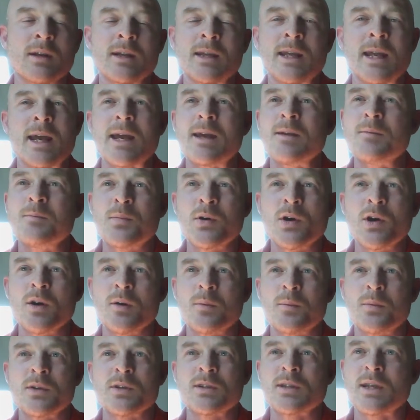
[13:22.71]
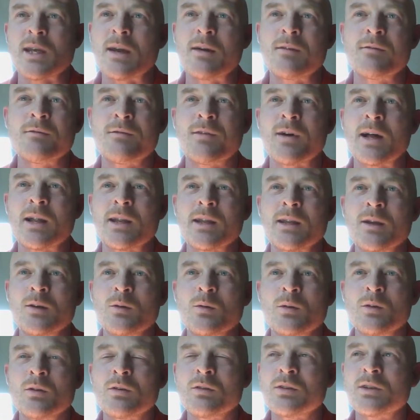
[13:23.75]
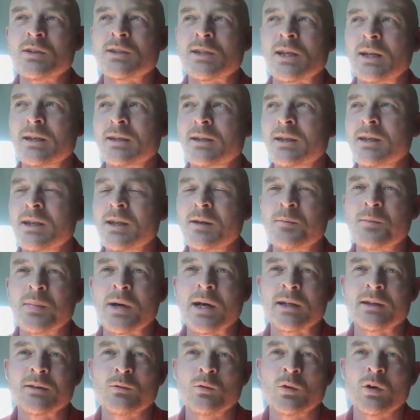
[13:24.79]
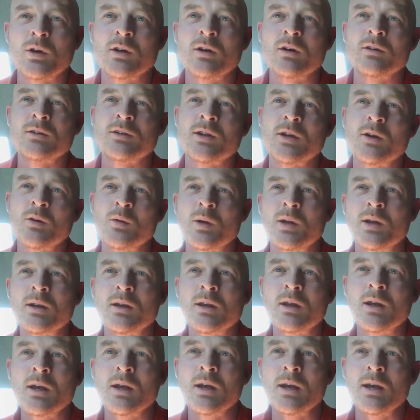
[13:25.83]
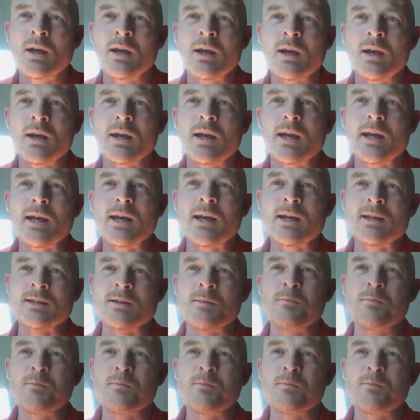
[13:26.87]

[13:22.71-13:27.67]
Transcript: getting purpose, getting value, and understanding the impact of what you're doing is